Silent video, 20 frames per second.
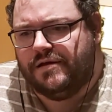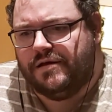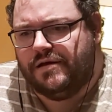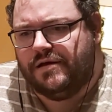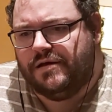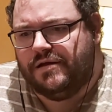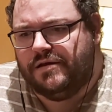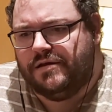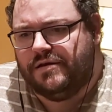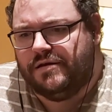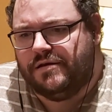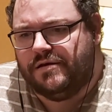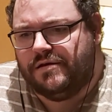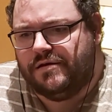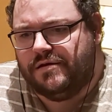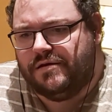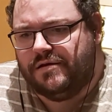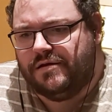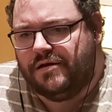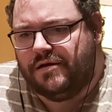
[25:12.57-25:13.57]

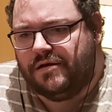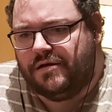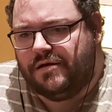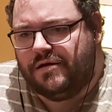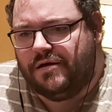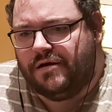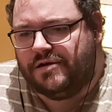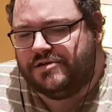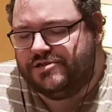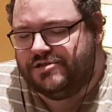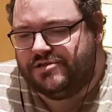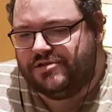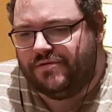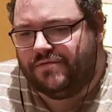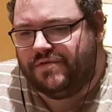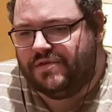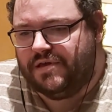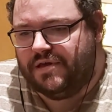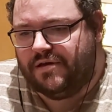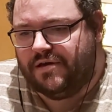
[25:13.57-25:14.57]
and I just
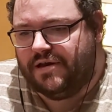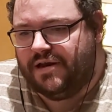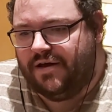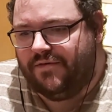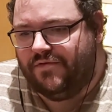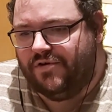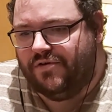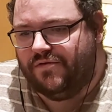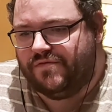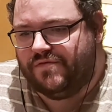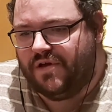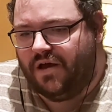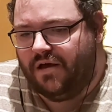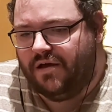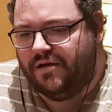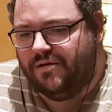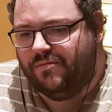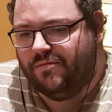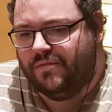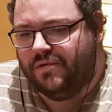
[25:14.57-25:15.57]
don't think I'd have enough
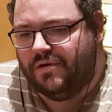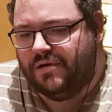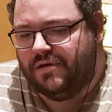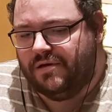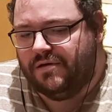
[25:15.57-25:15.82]
time